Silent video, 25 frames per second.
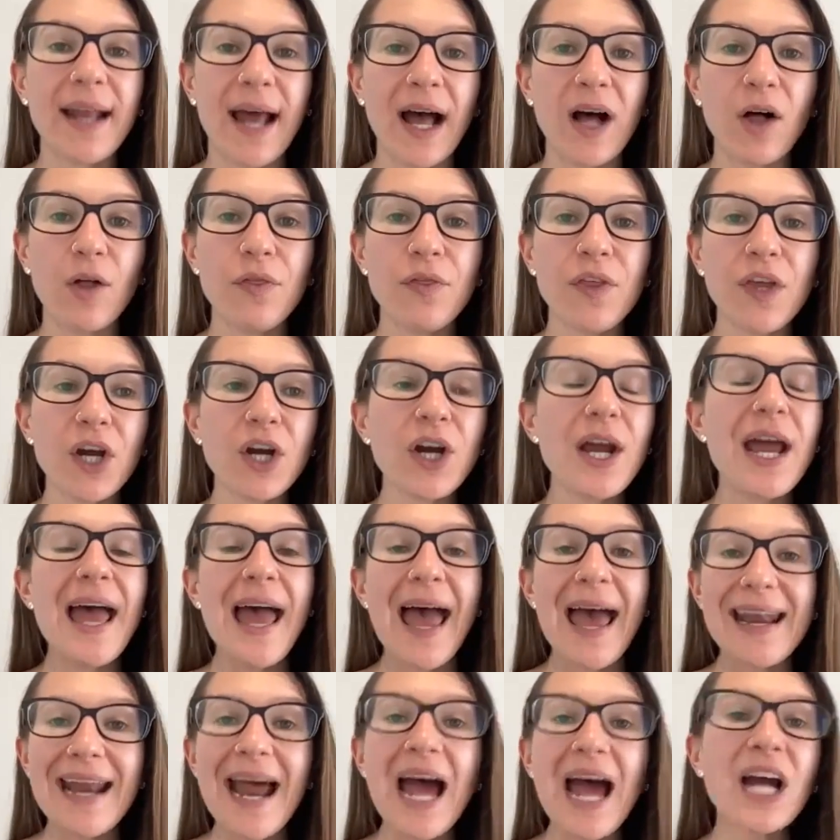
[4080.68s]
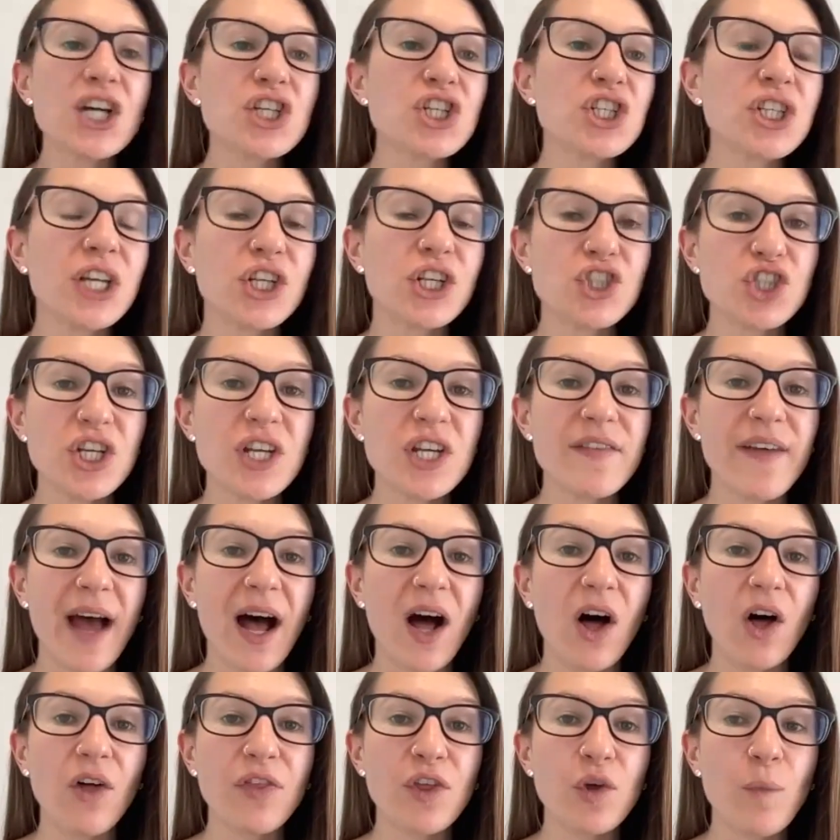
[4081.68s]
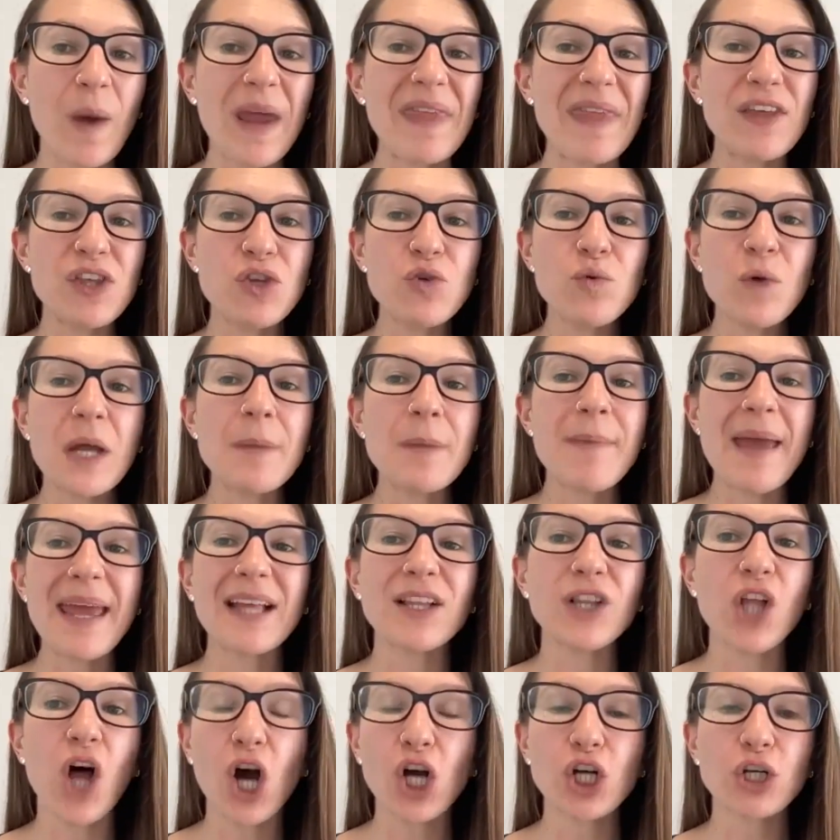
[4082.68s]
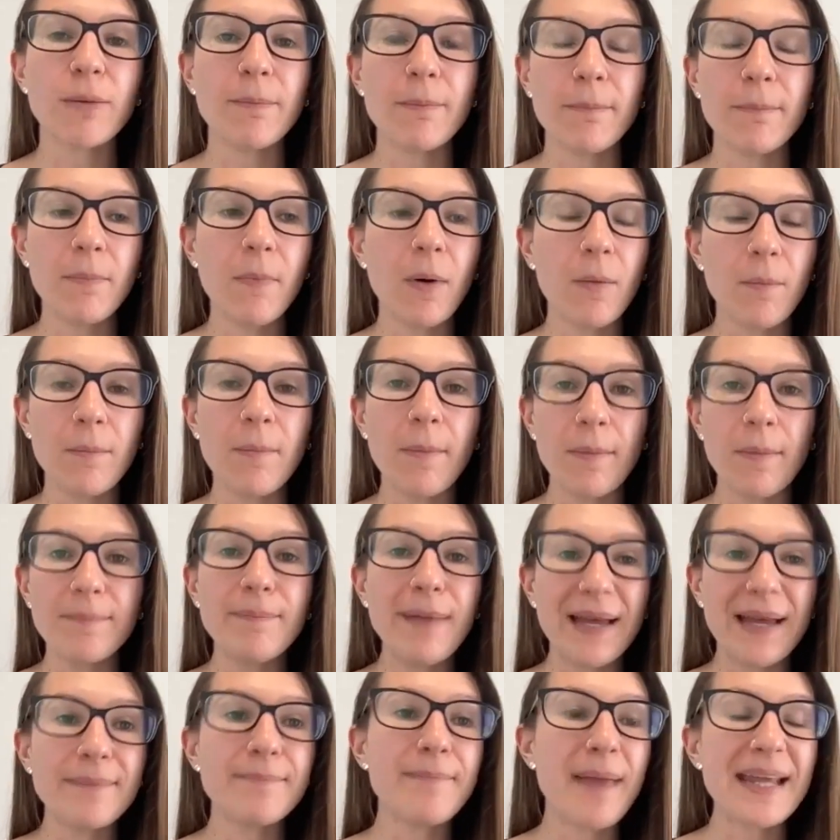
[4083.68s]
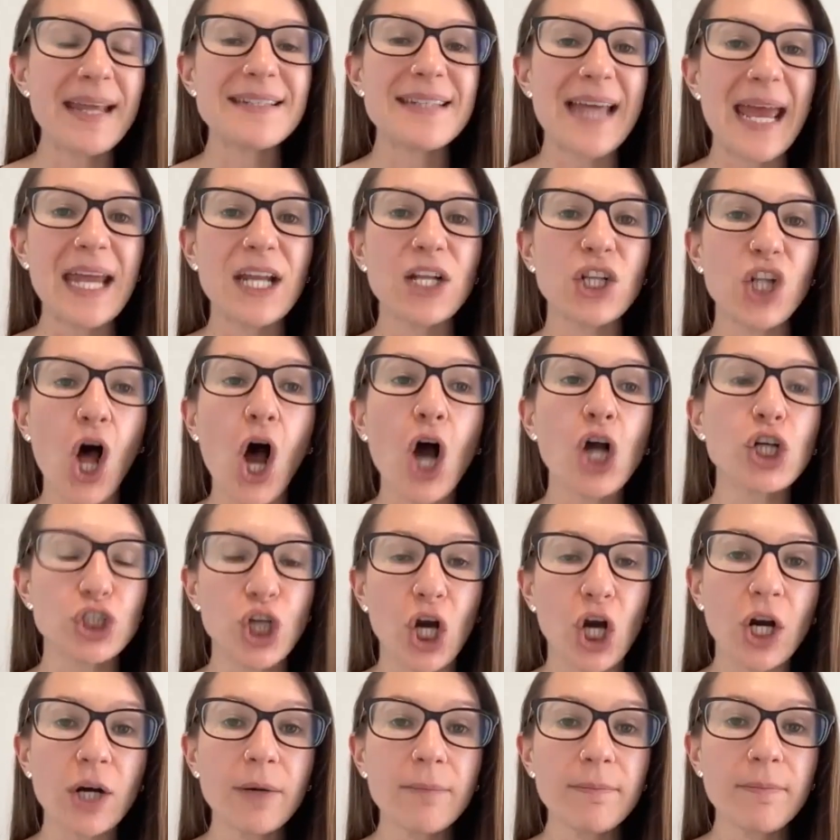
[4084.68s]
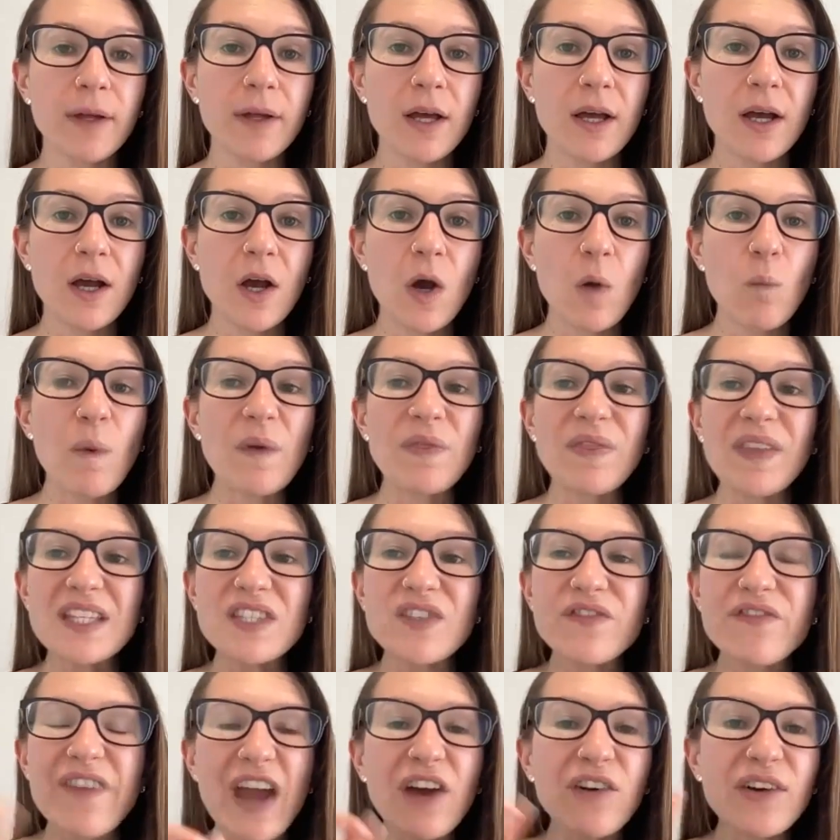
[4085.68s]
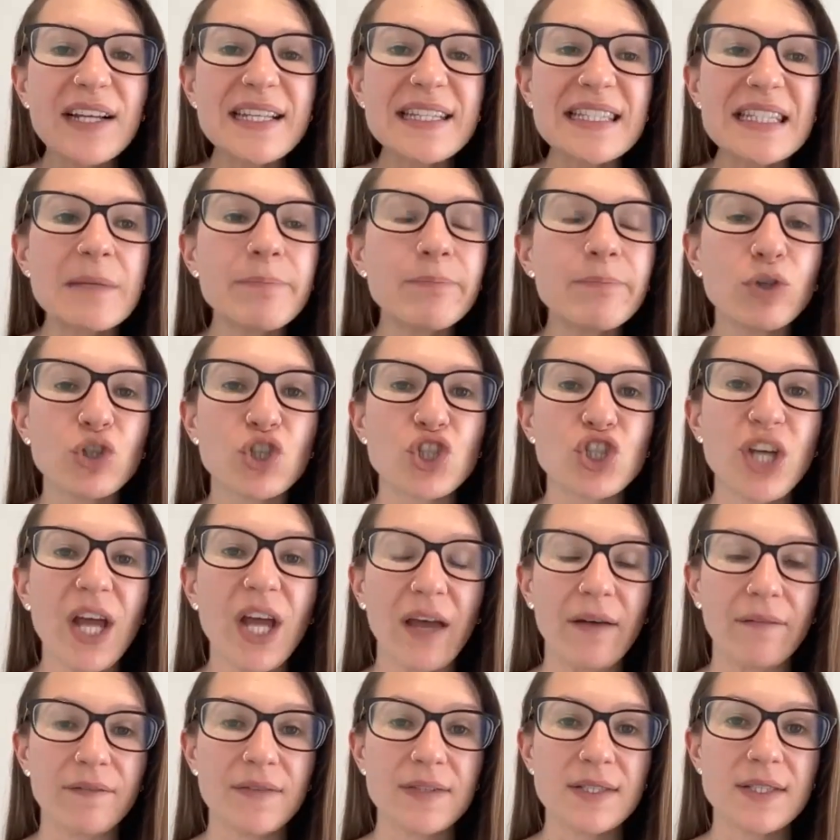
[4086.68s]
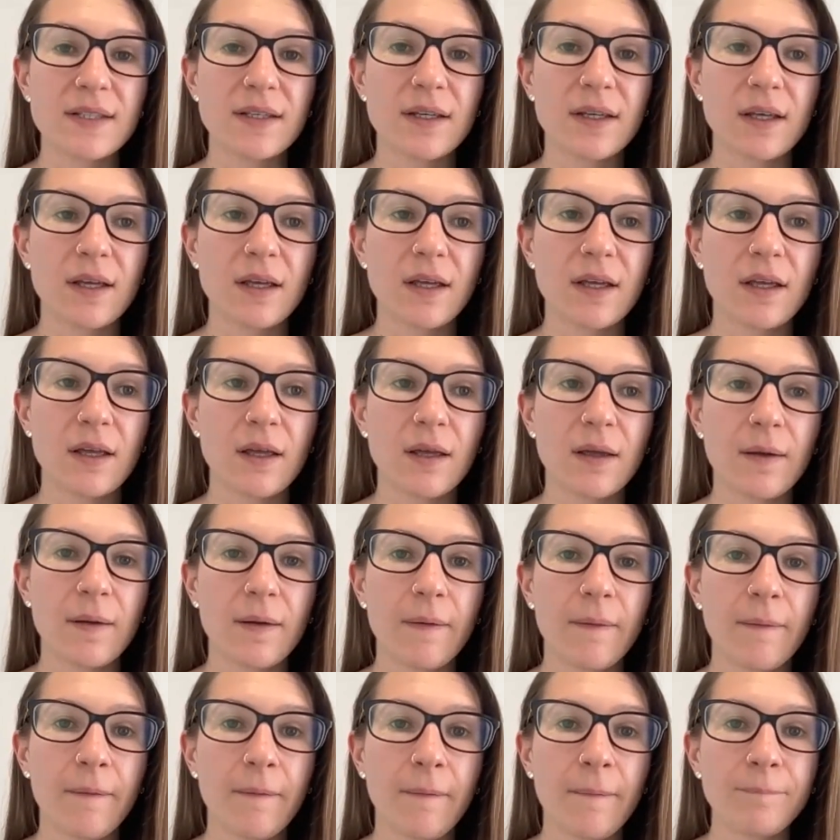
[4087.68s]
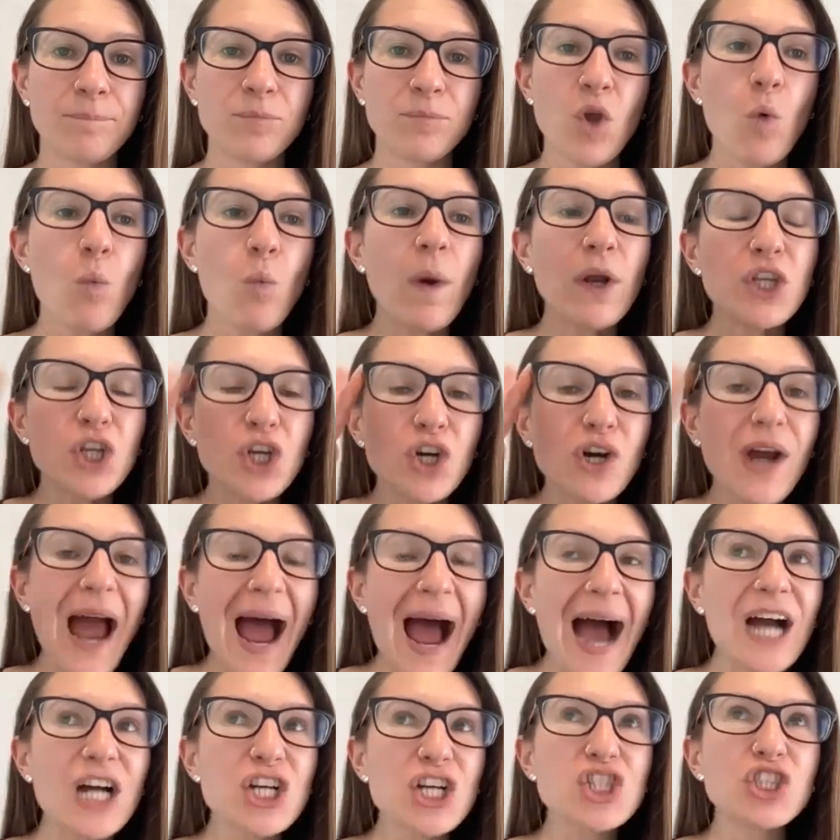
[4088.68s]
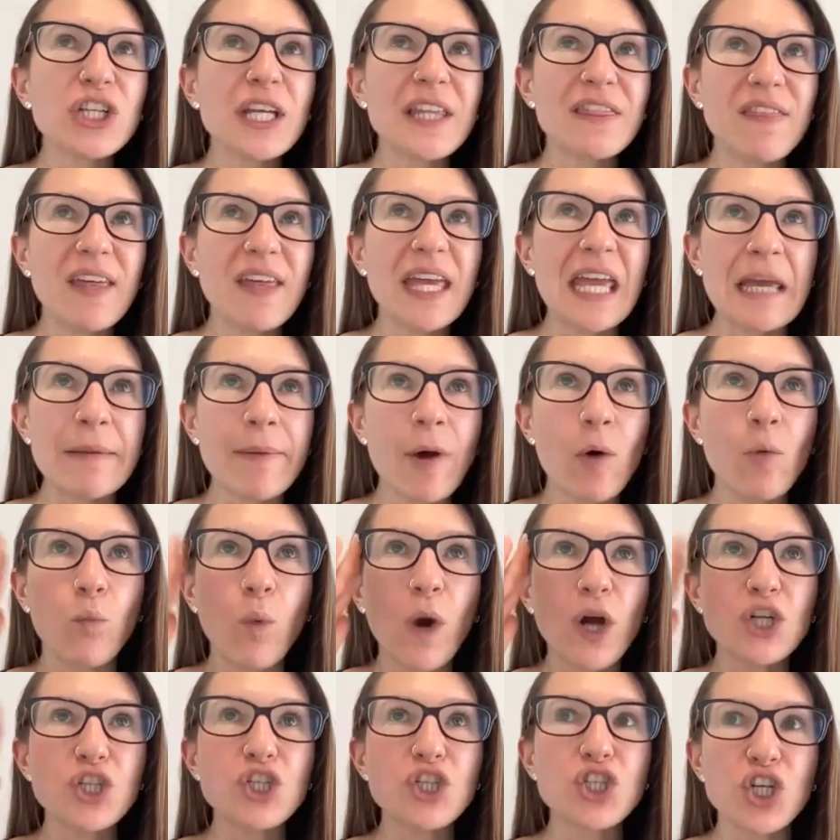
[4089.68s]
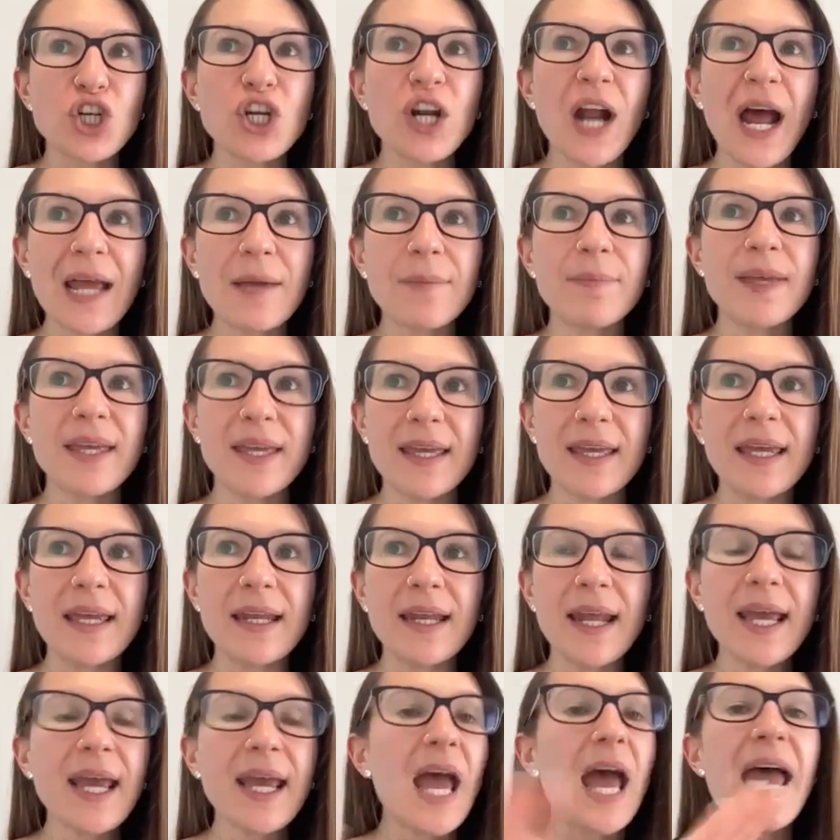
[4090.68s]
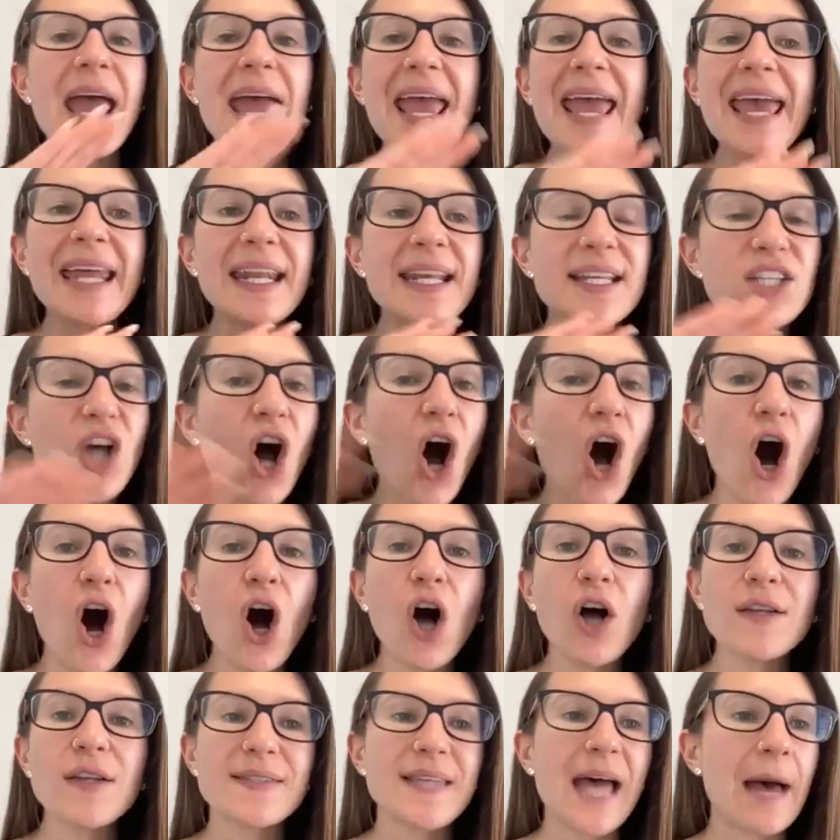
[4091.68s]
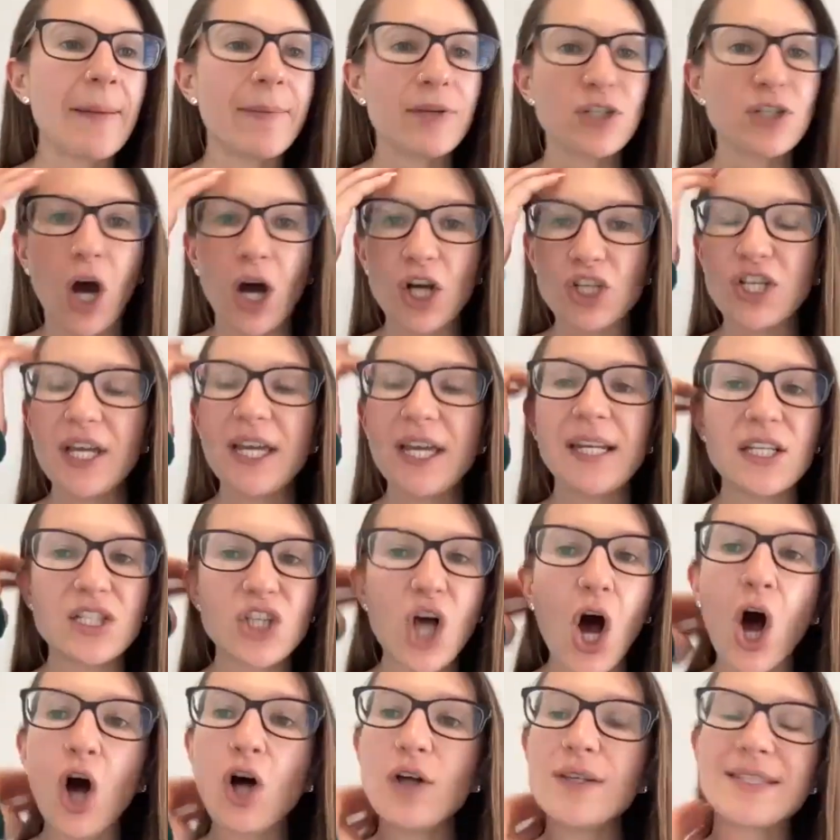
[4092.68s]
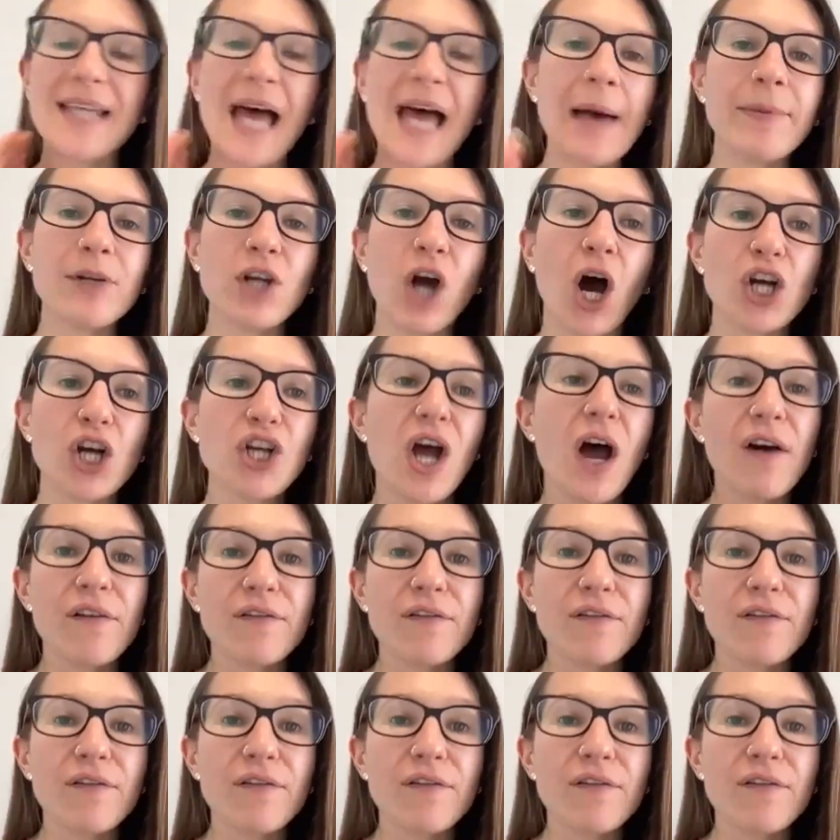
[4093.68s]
get healthier and actually achieve a healthy weight that you can maintain long term with these very simple shifts. When you're actually thinking about what should I be eating, it is all sabotage. It is all sabotage